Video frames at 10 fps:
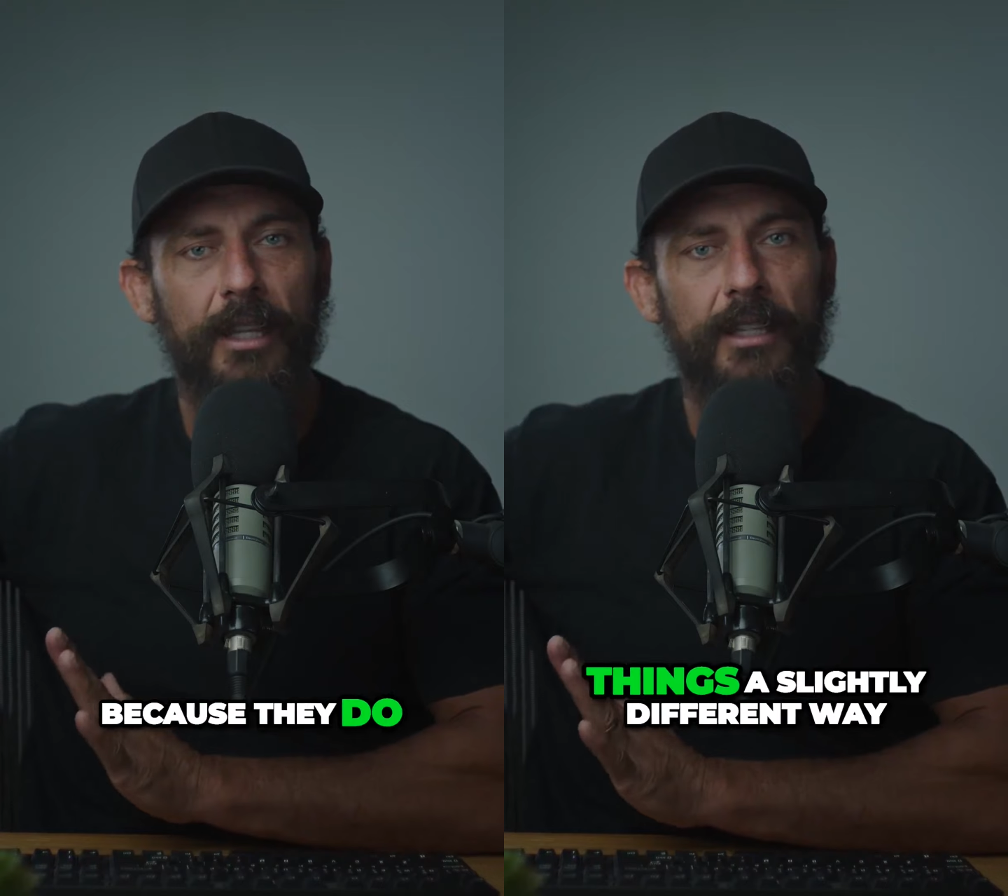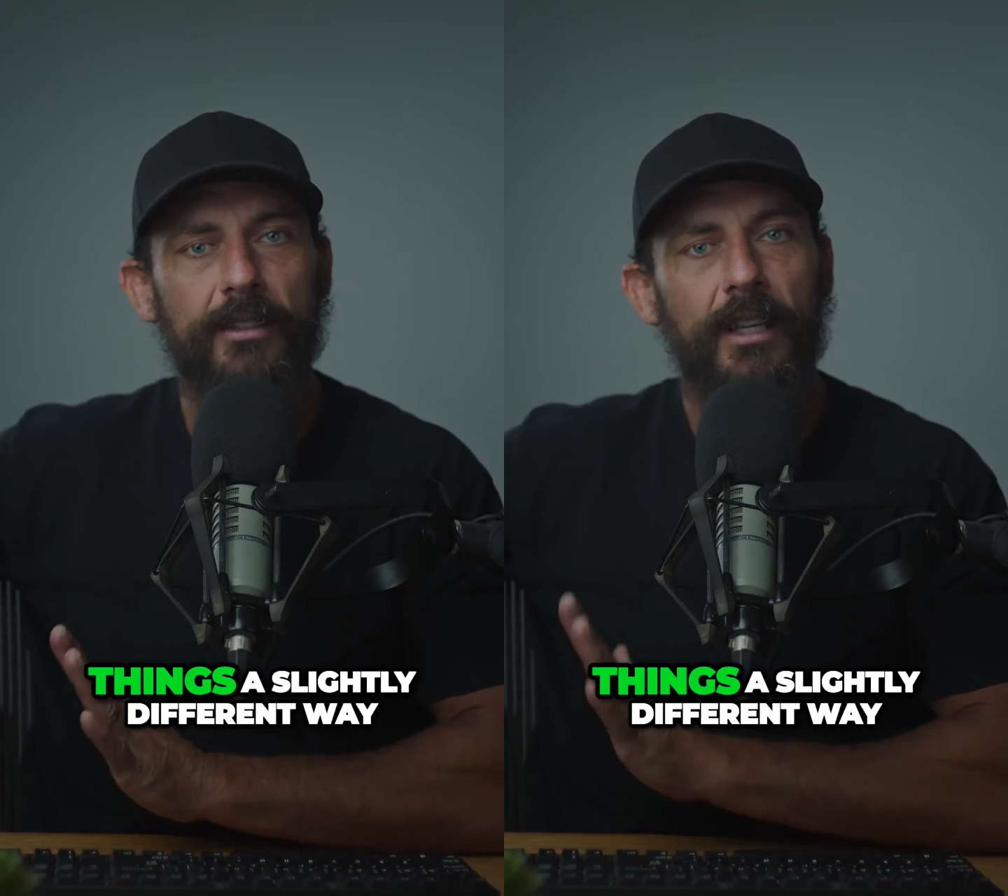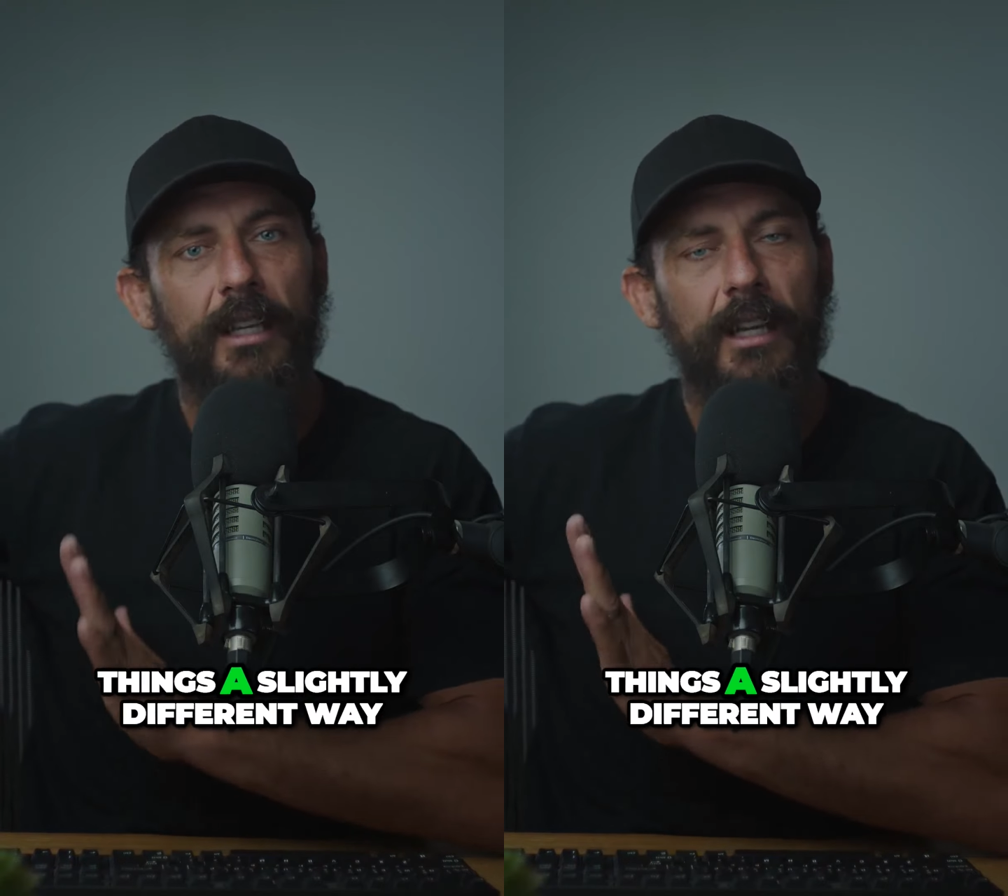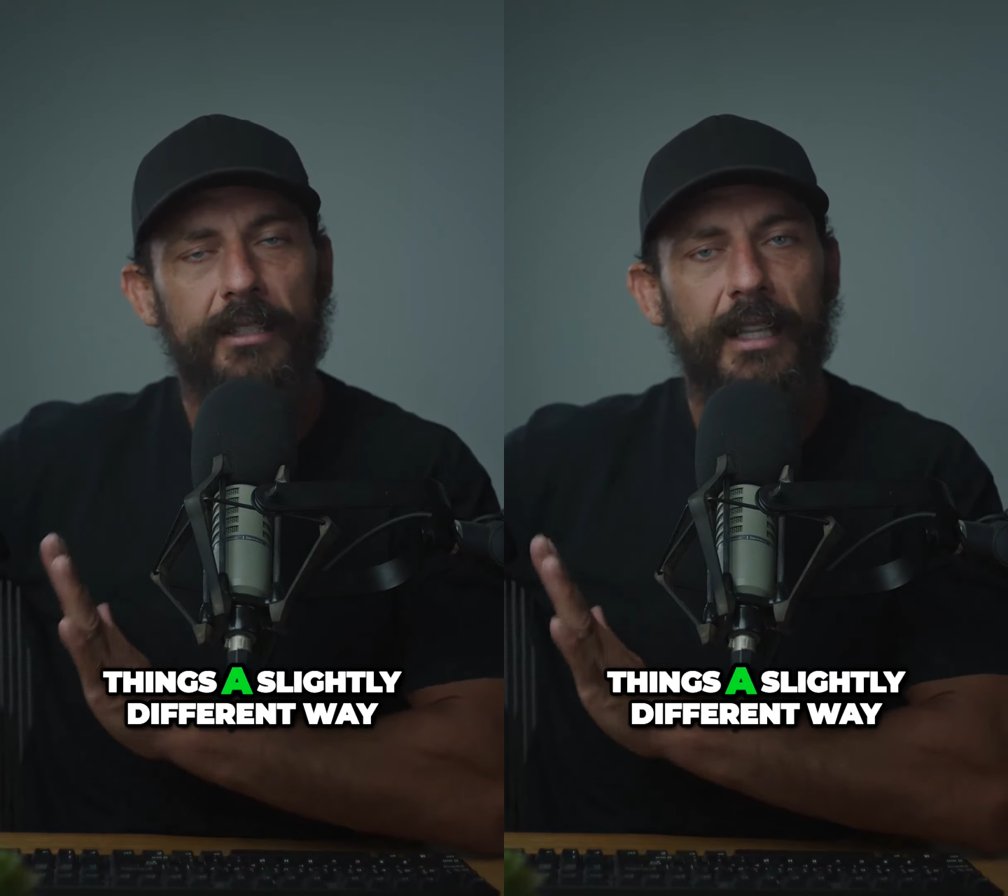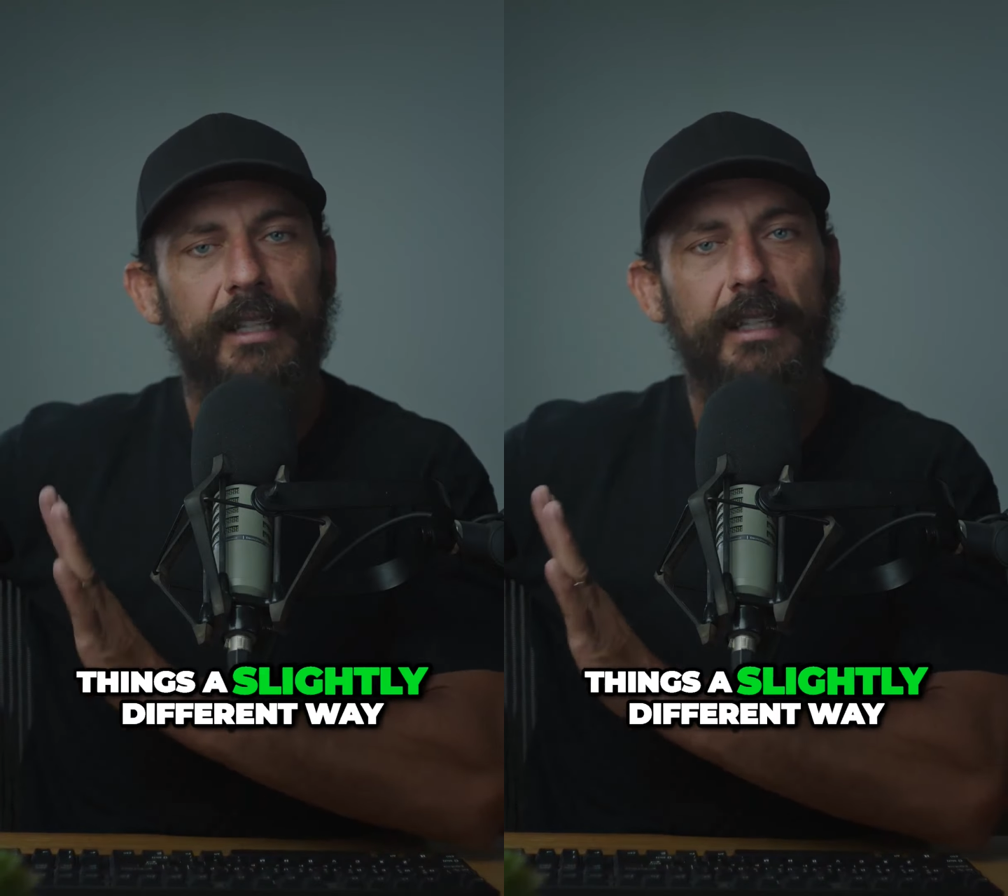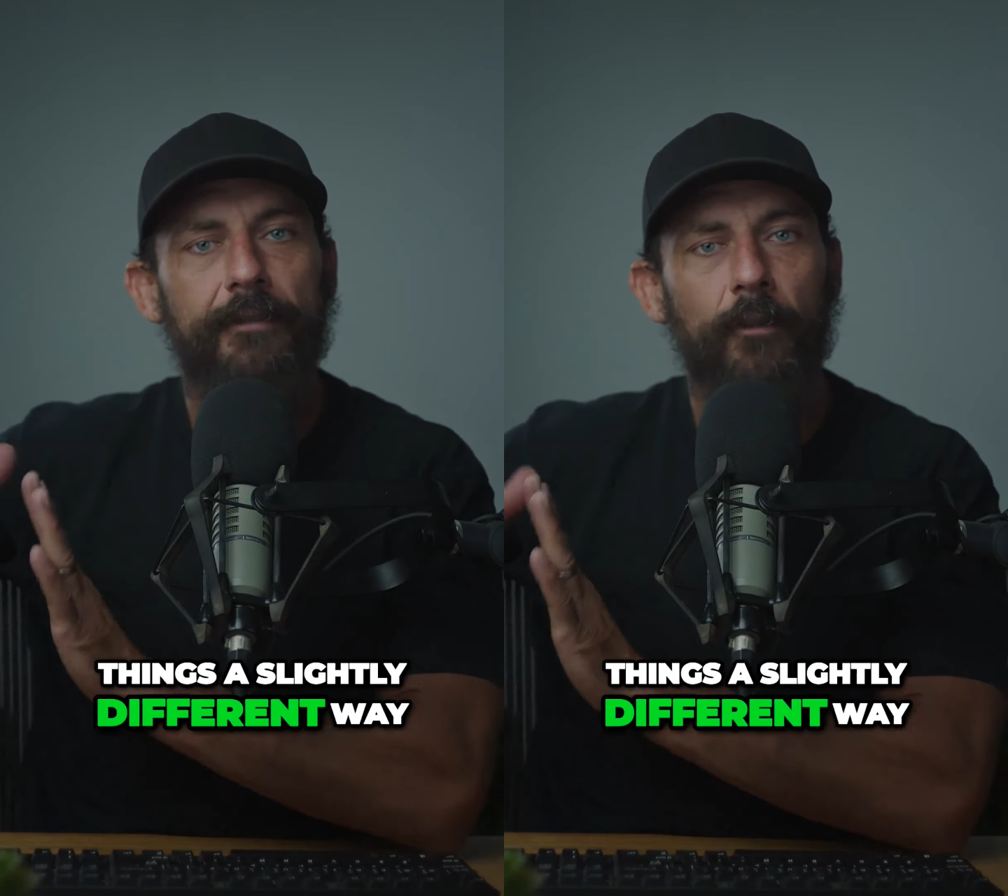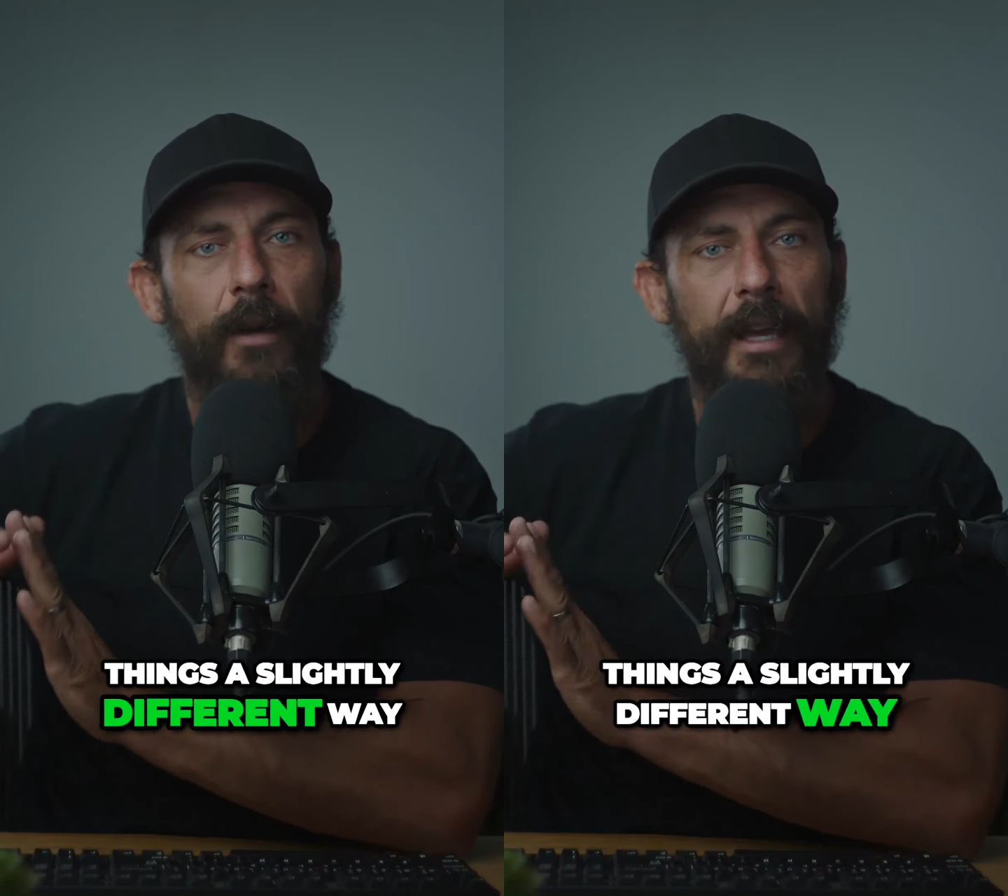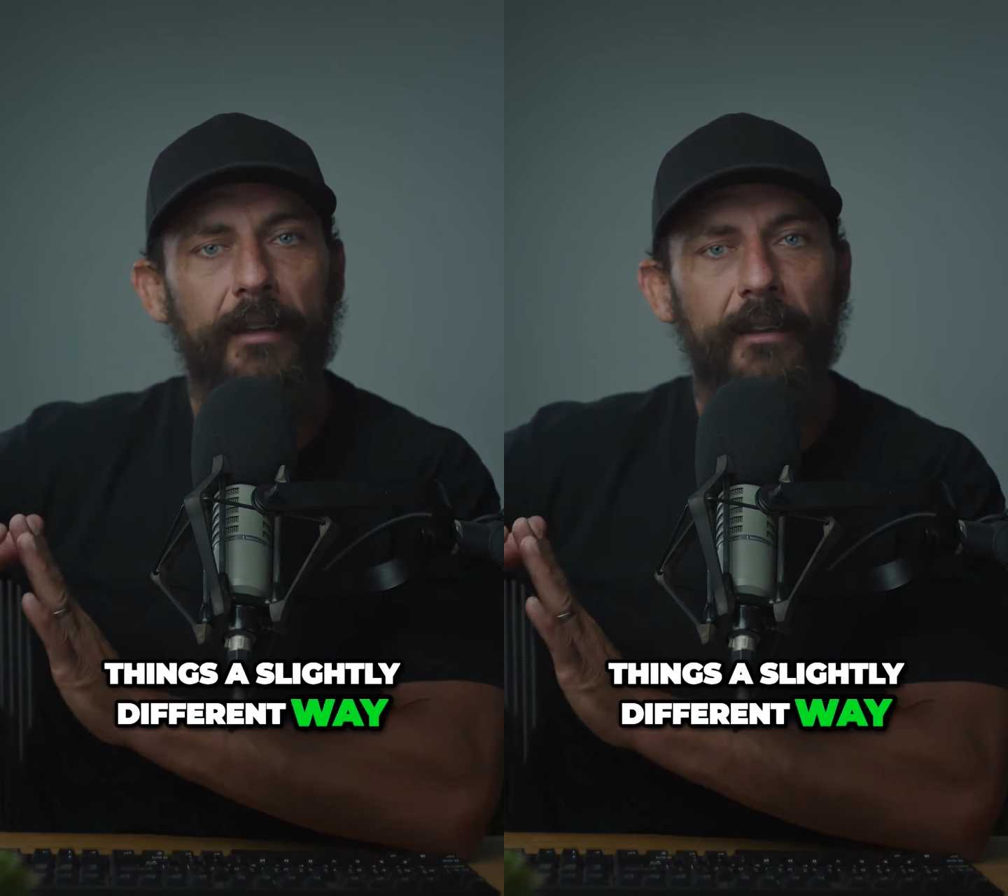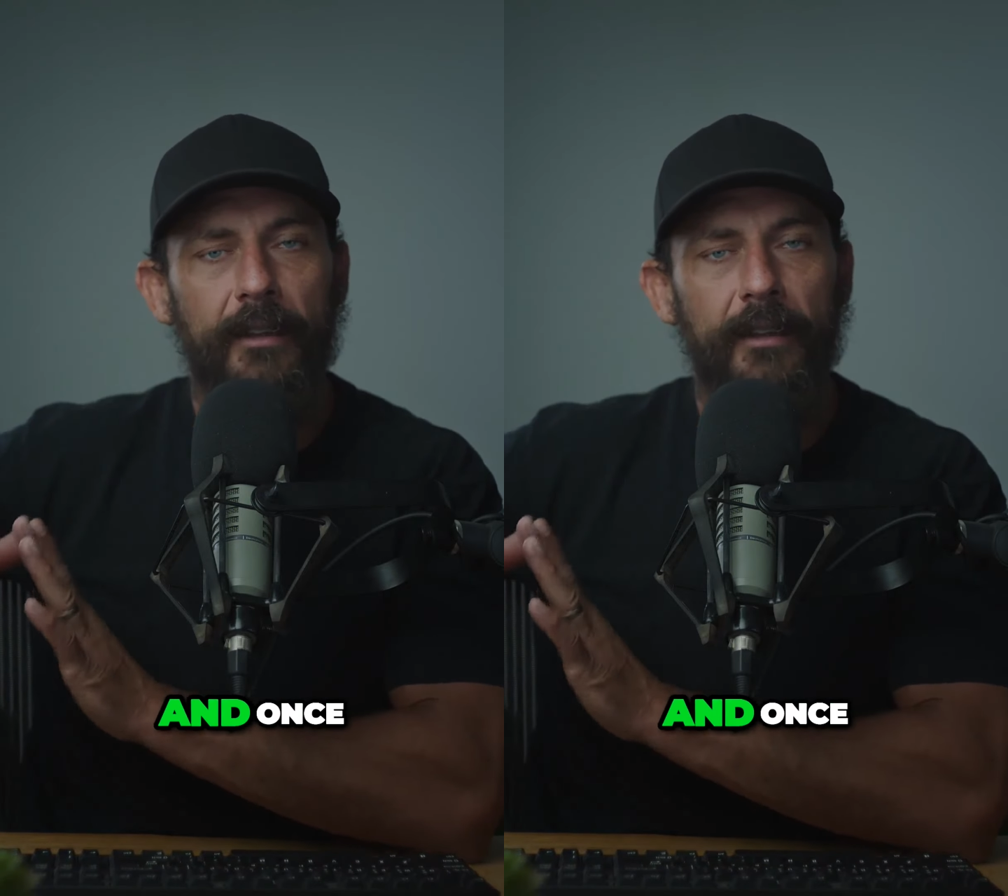things a slightly different way.